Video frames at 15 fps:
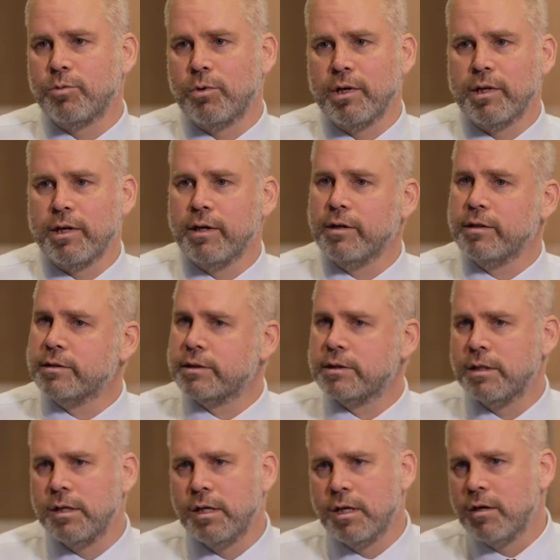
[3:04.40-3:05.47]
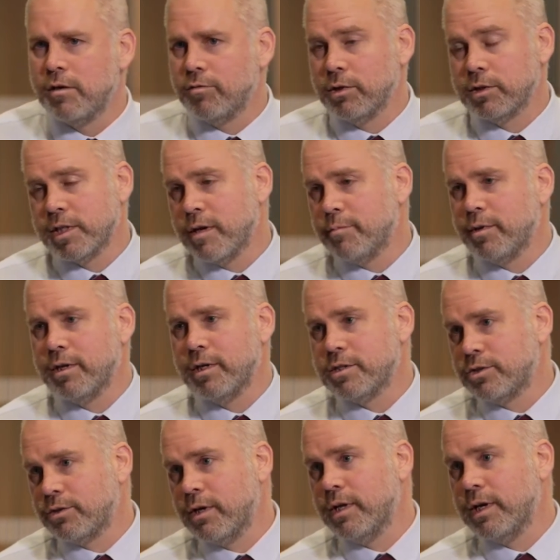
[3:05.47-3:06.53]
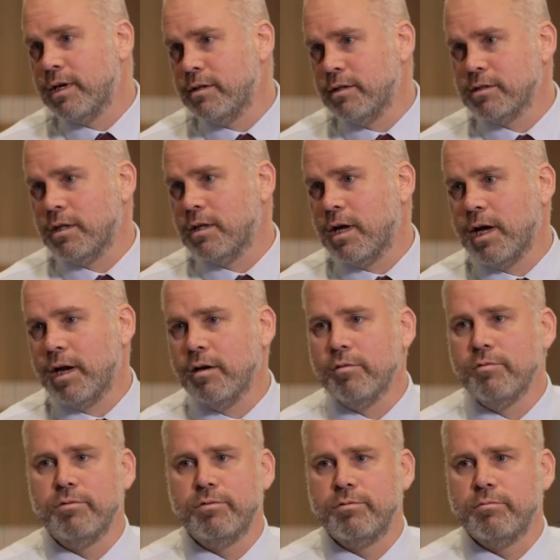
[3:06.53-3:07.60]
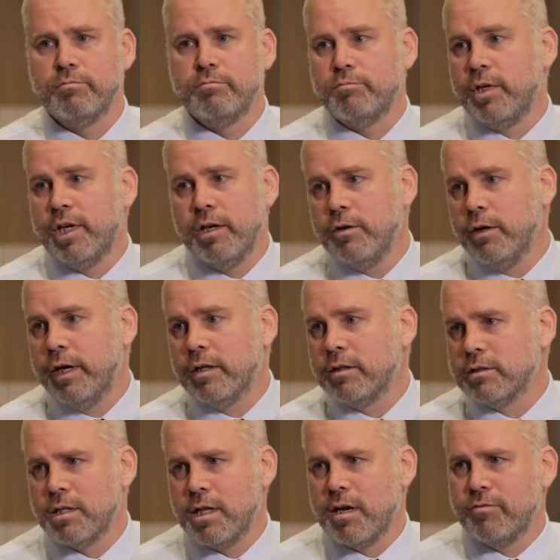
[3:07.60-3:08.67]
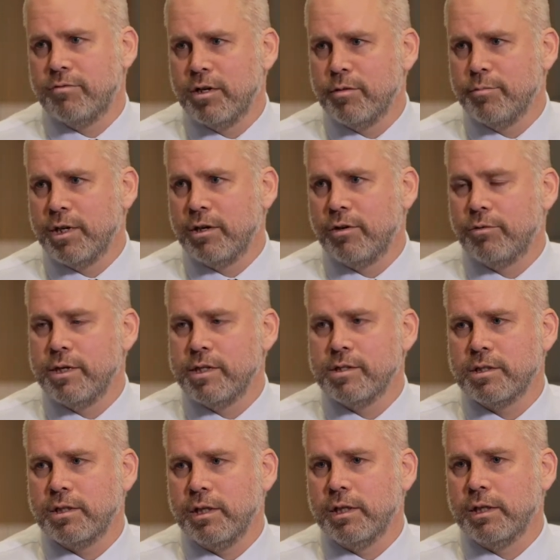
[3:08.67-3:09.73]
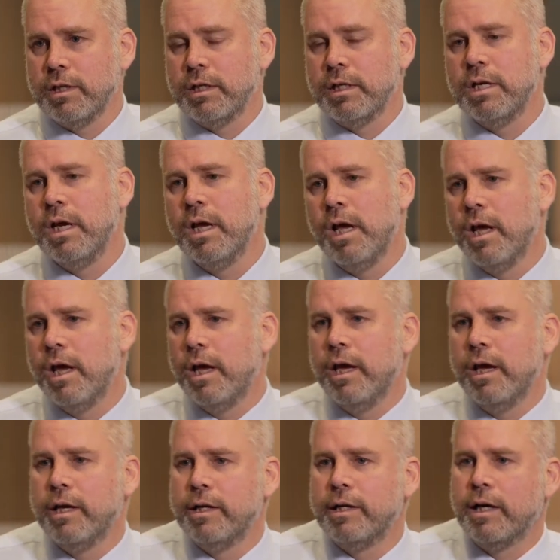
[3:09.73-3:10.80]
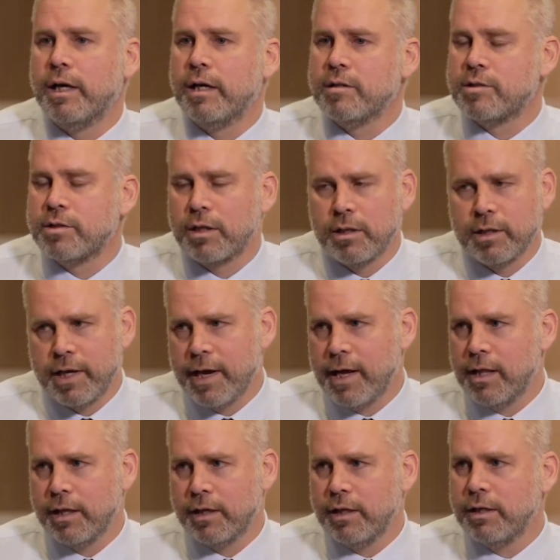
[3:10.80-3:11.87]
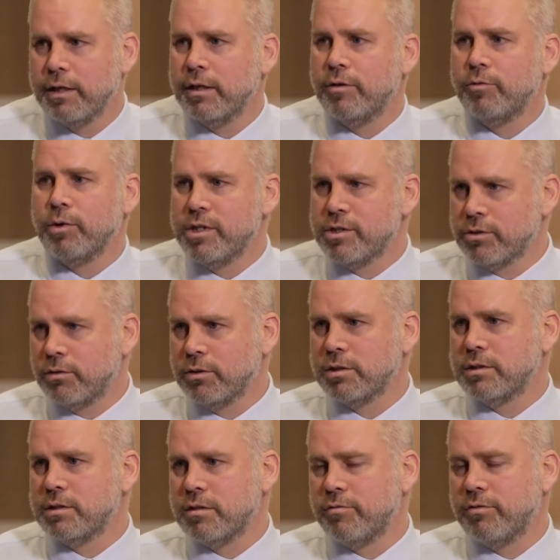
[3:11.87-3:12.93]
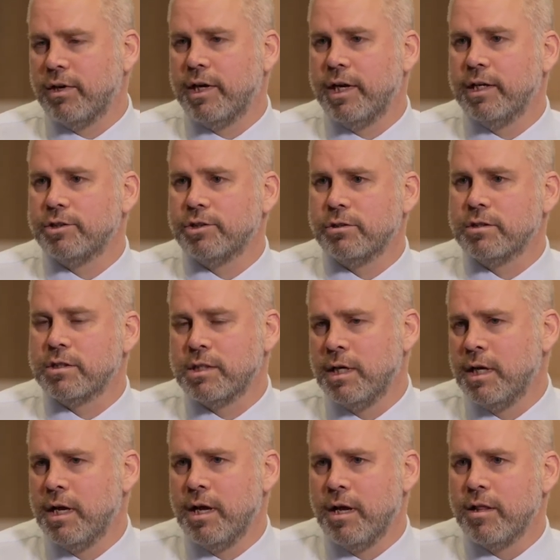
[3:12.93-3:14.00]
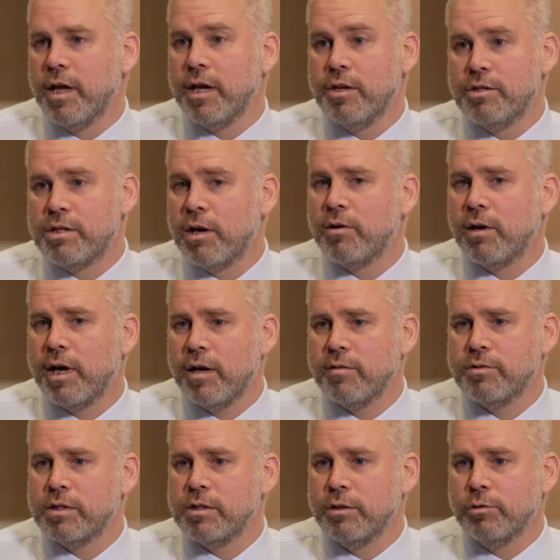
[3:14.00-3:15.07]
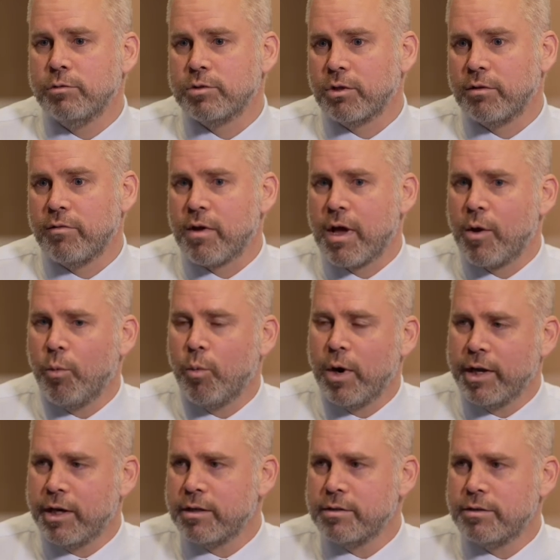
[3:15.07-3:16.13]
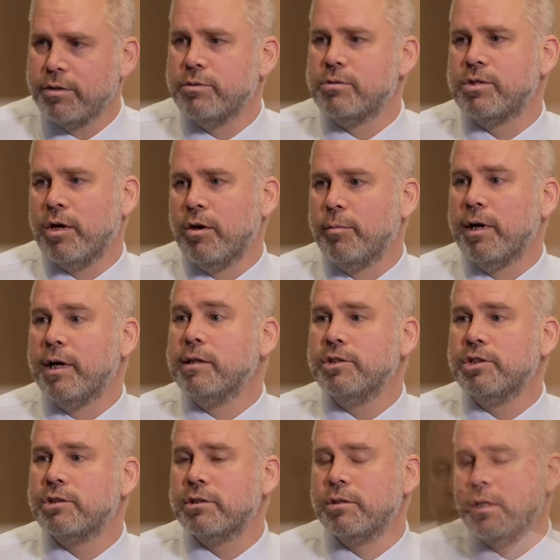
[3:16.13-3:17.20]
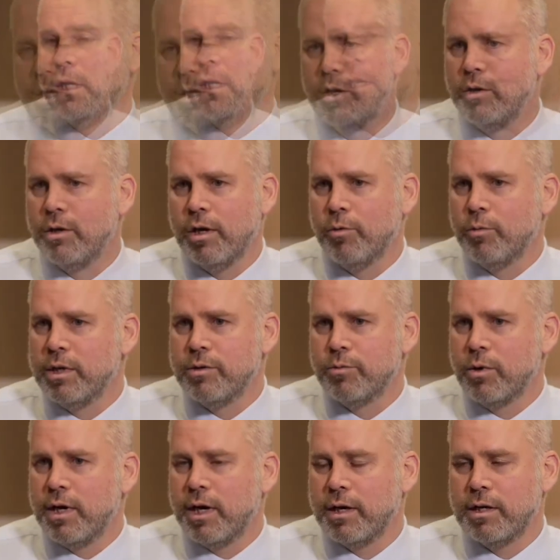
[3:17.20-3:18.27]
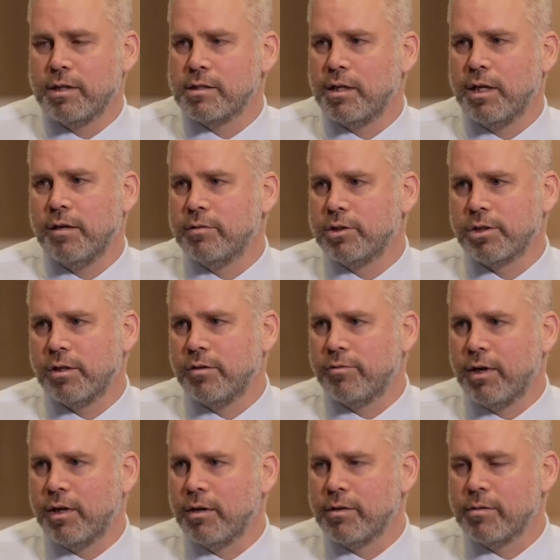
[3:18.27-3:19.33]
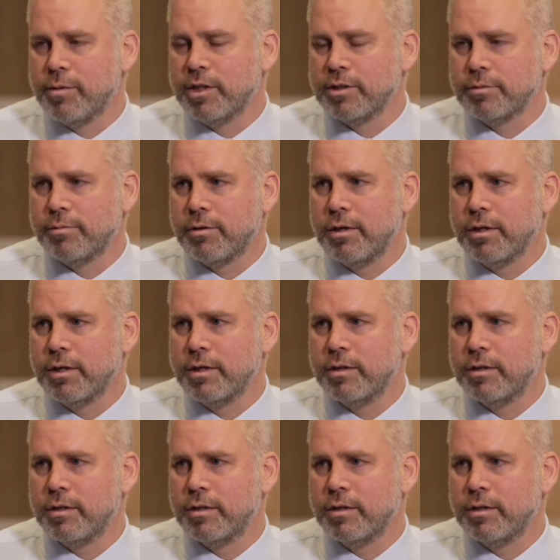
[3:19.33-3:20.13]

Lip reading: where there's, for example, in Australia, there's a lot of gearing, there's a lot of fundamental risk and cyclicality and resources and financials that you don't have to sort of wade into so much. We're not going to slavishly follow the benchmark.